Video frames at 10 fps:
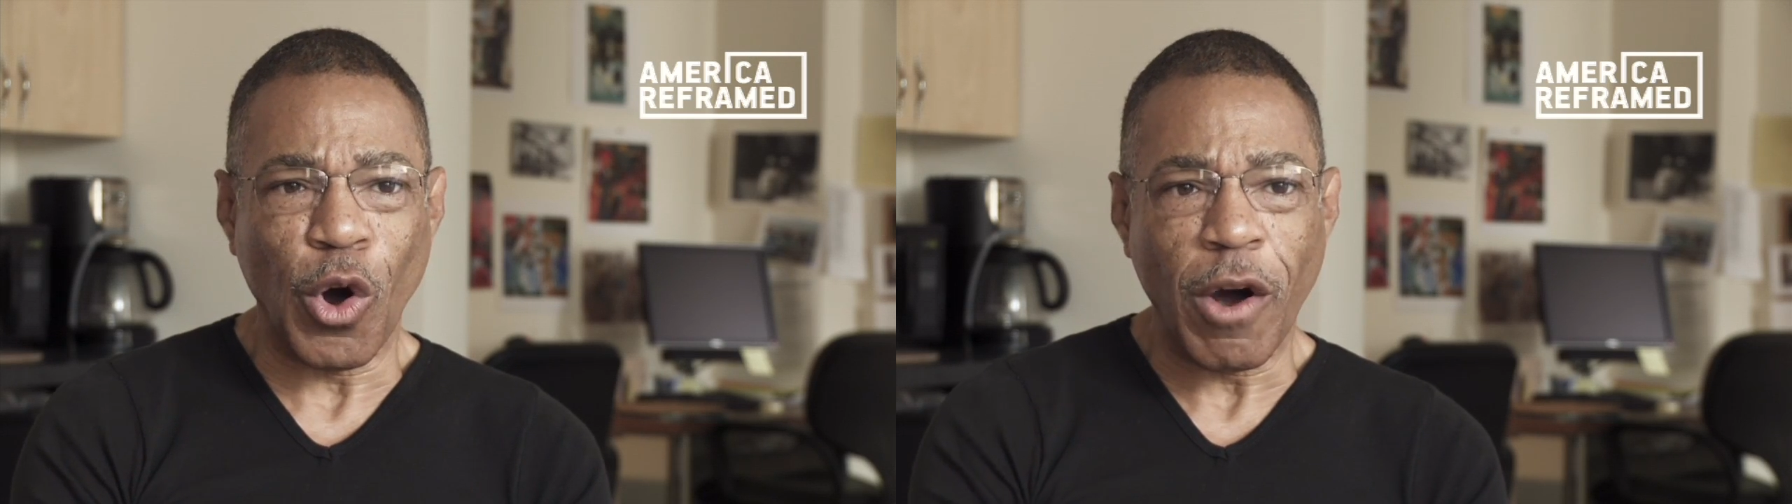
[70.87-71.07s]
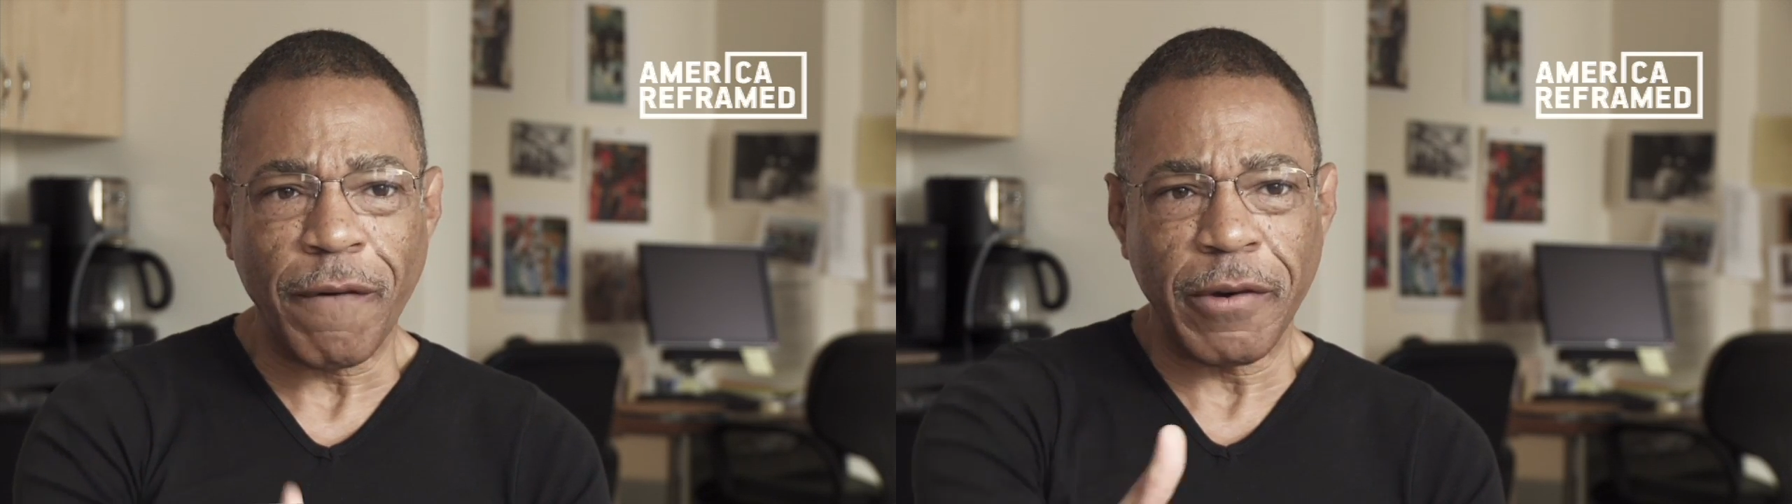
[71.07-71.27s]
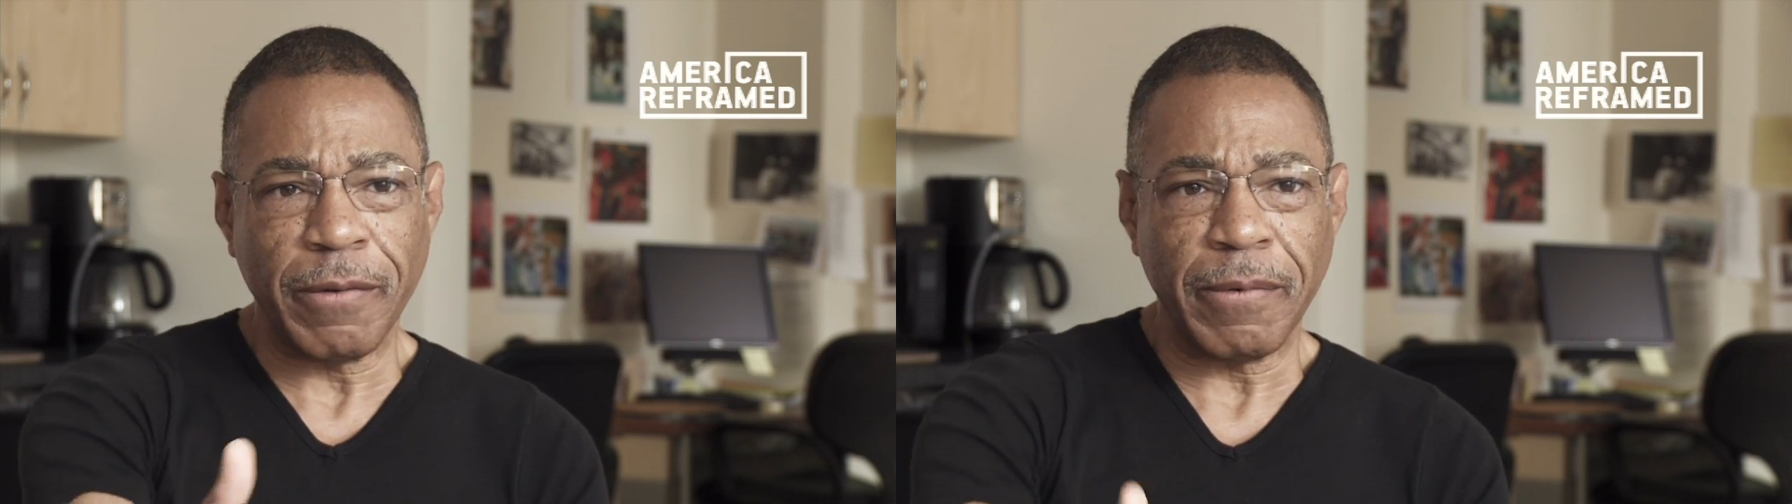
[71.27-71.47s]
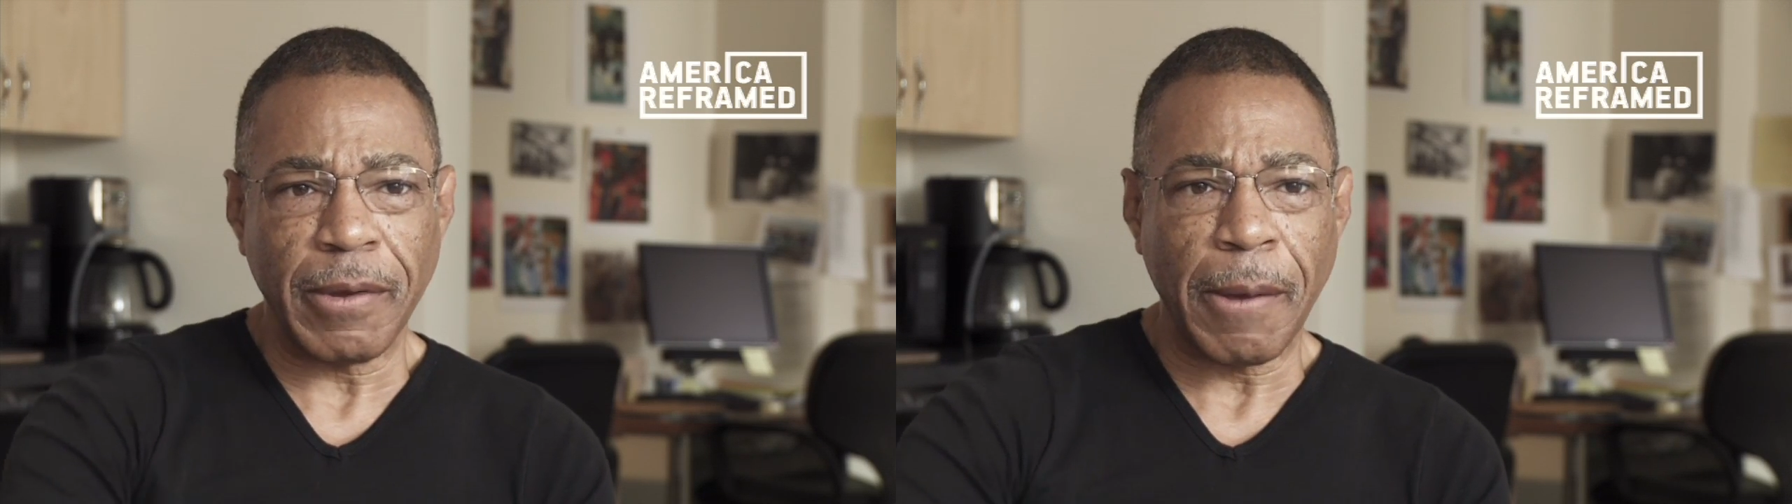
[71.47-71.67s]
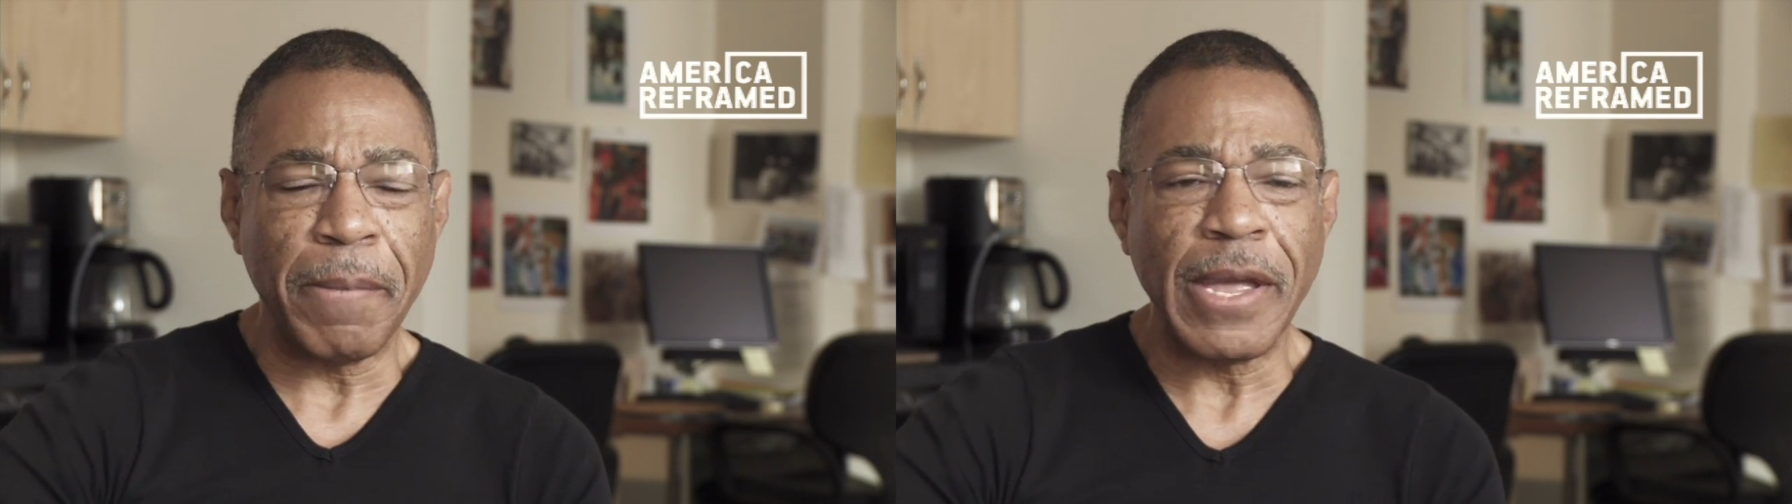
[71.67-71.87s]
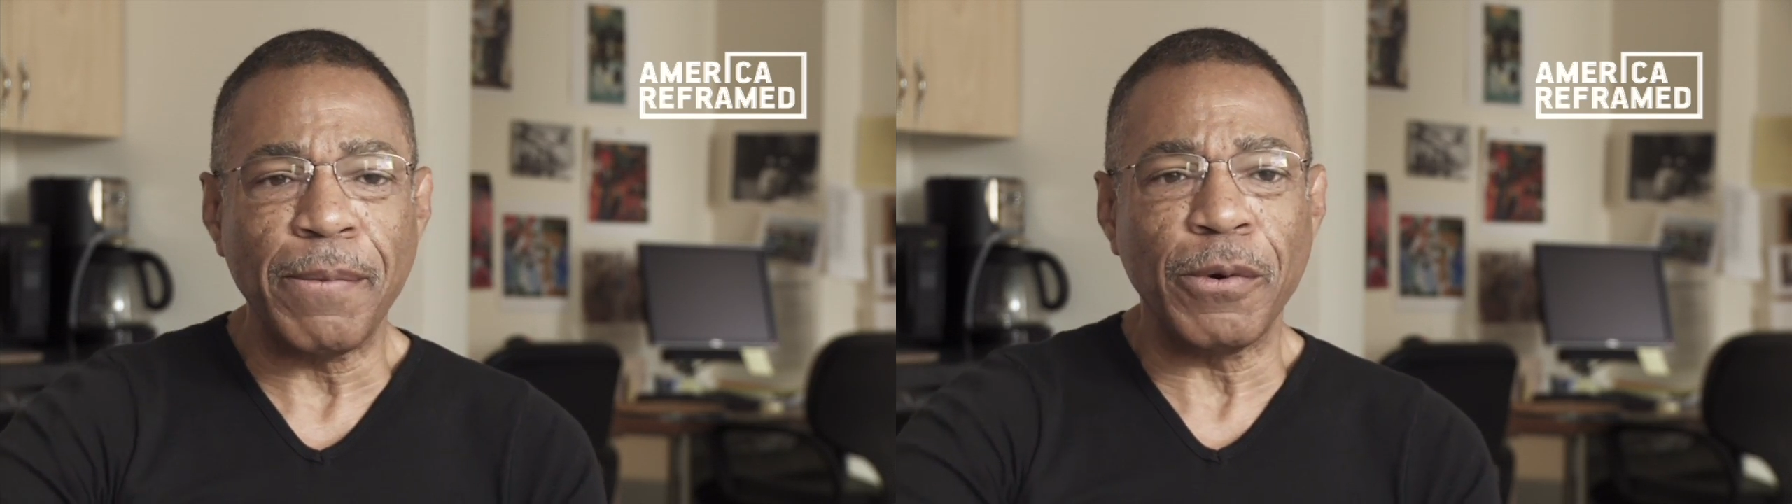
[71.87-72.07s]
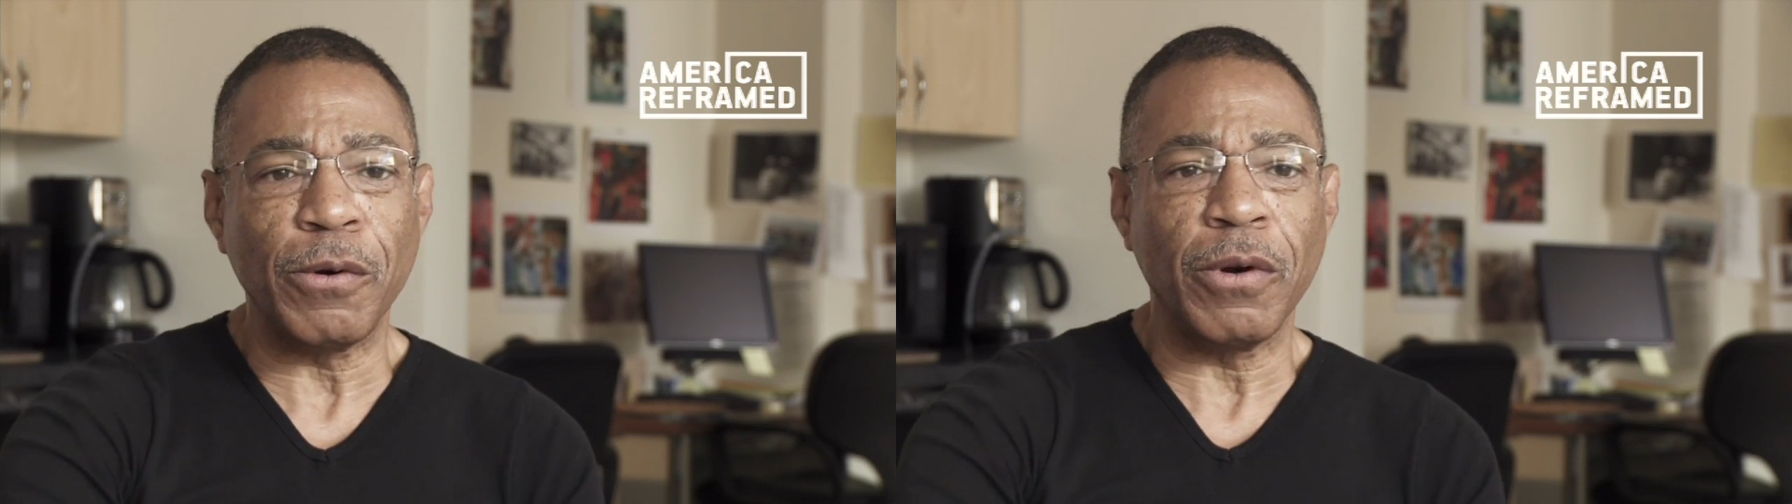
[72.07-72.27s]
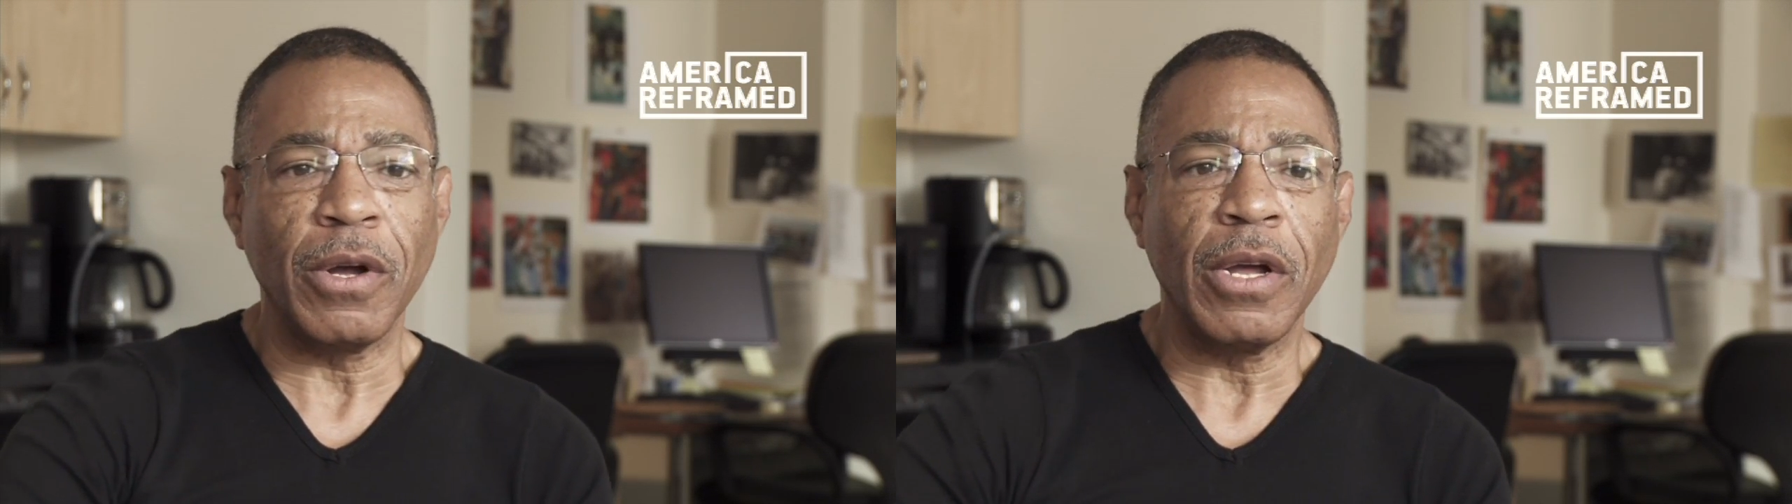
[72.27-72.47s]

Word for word: offer people